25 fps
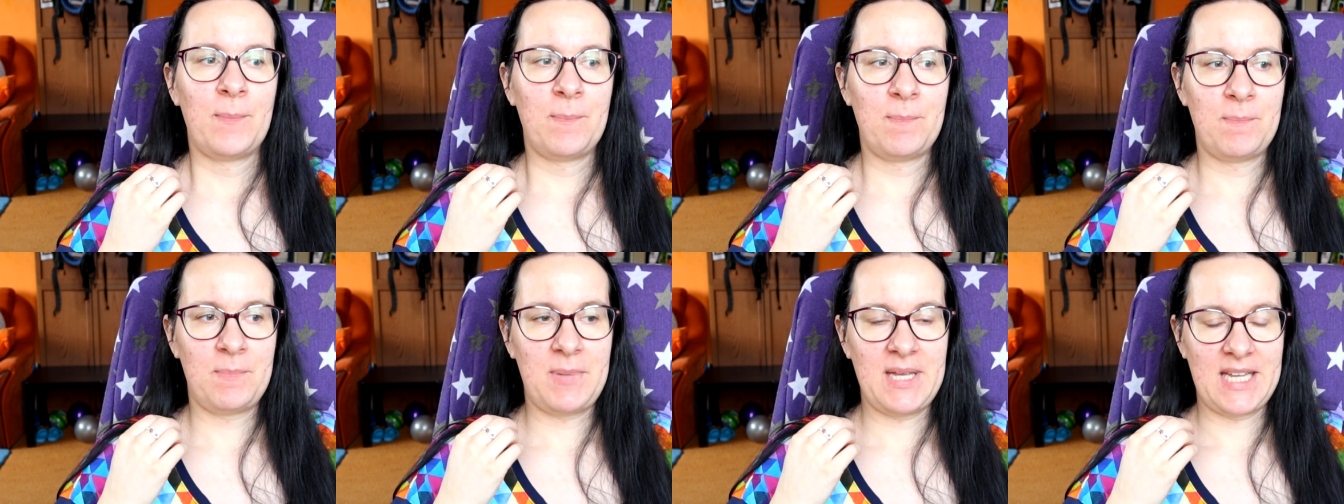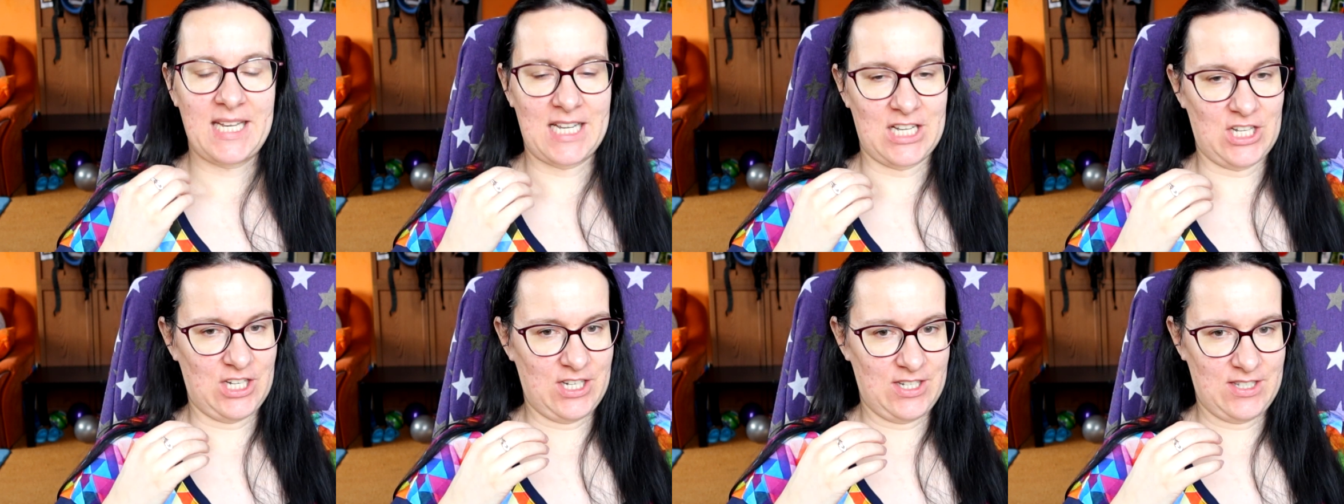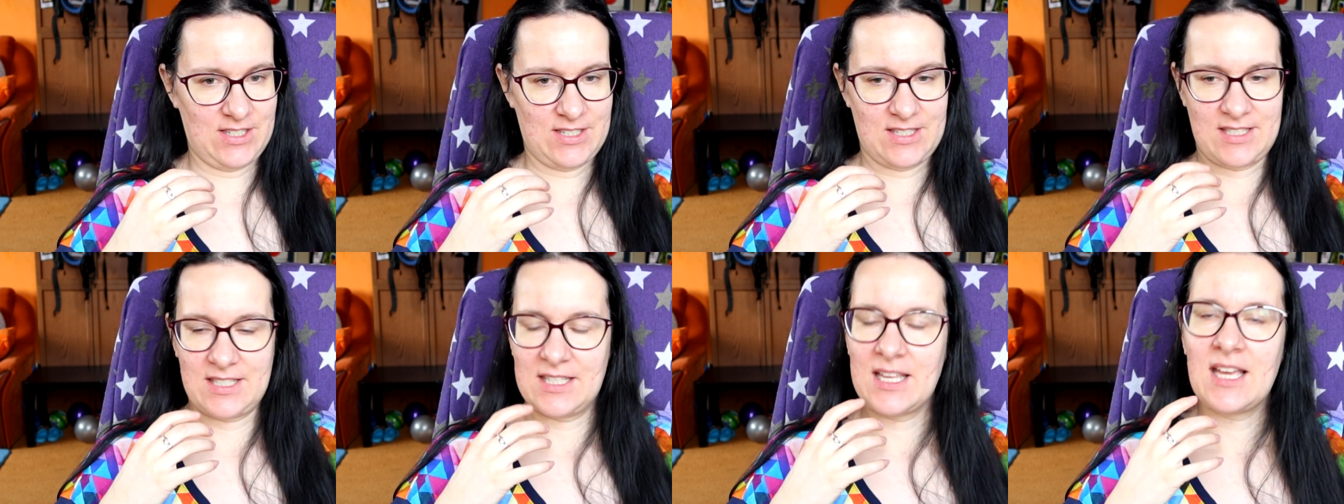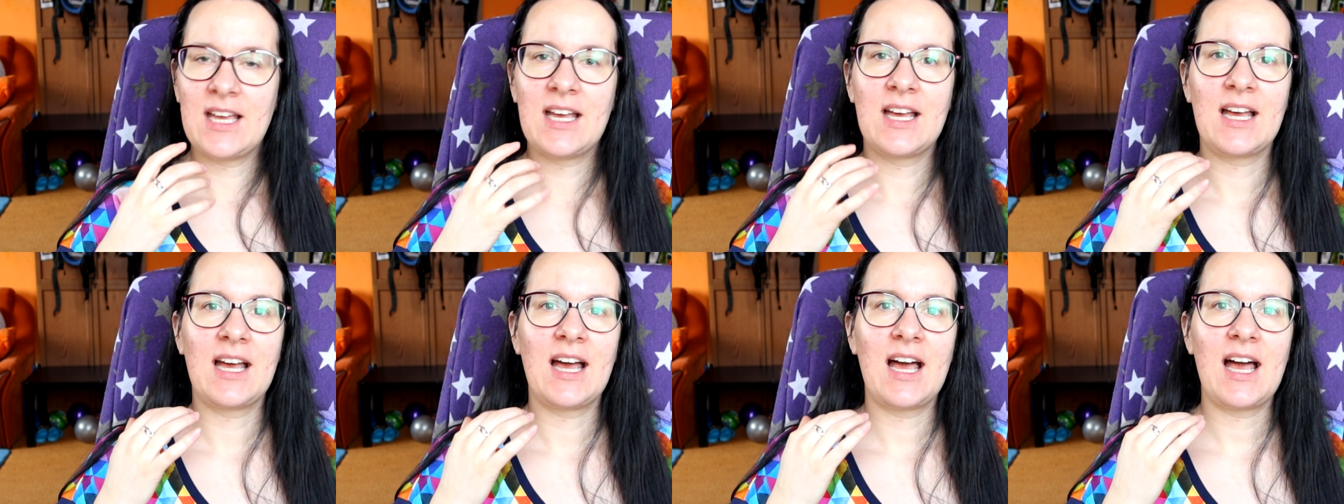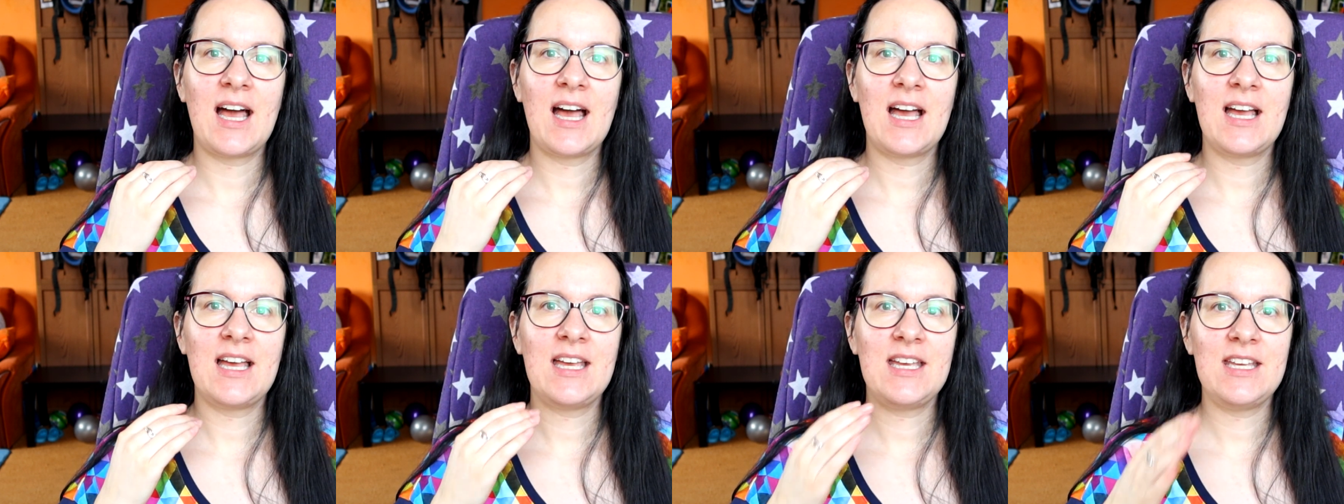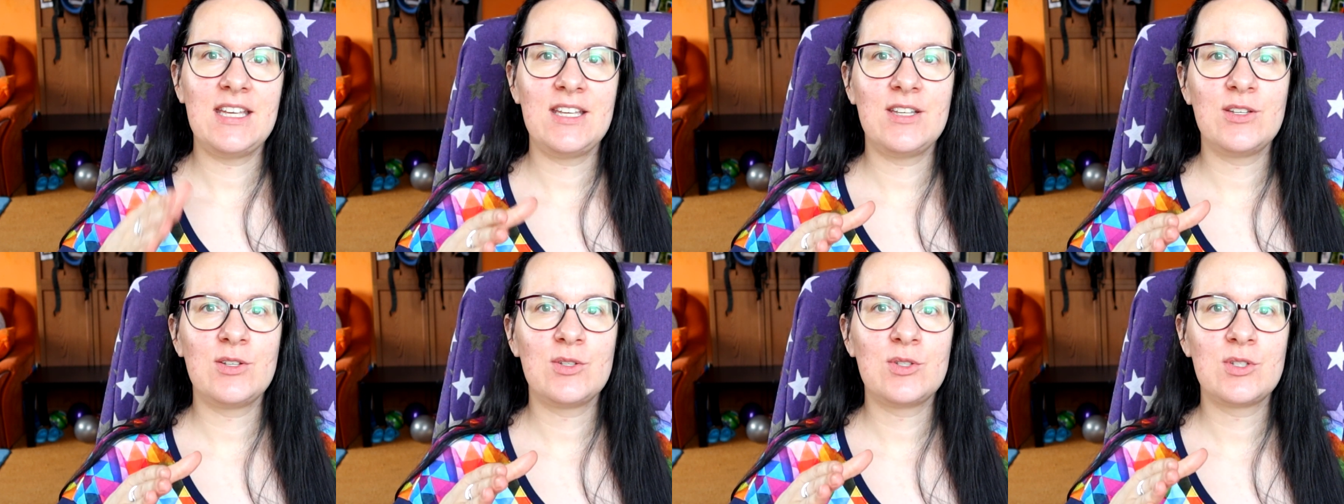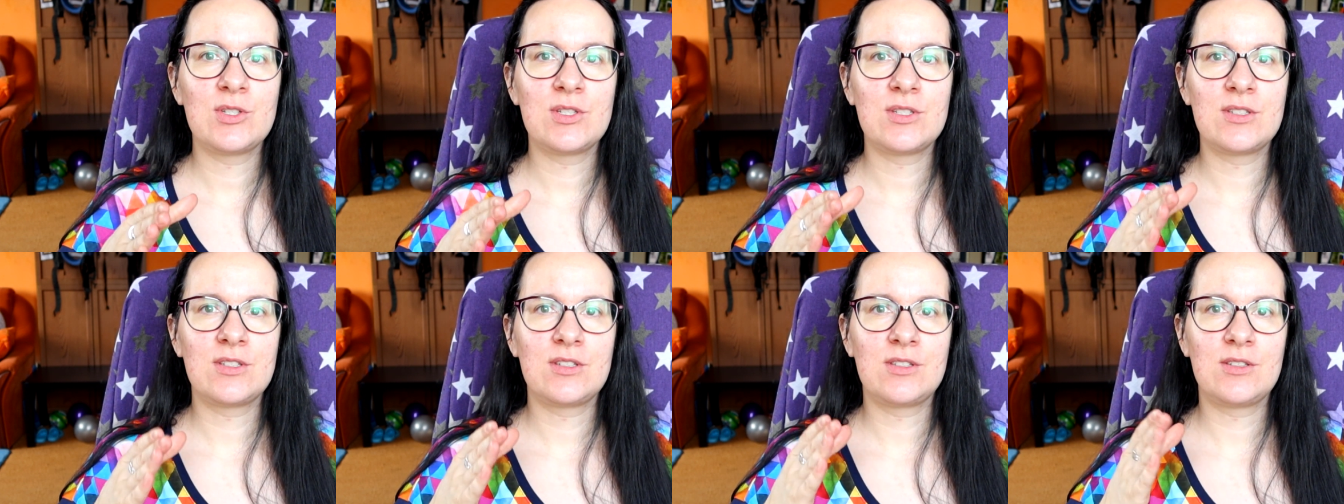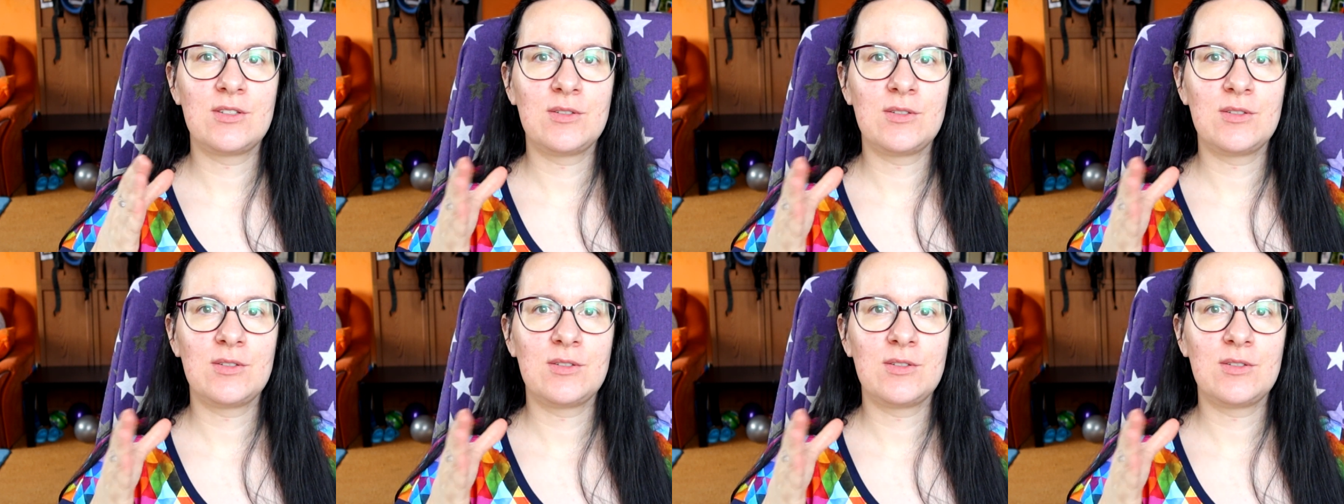Because I used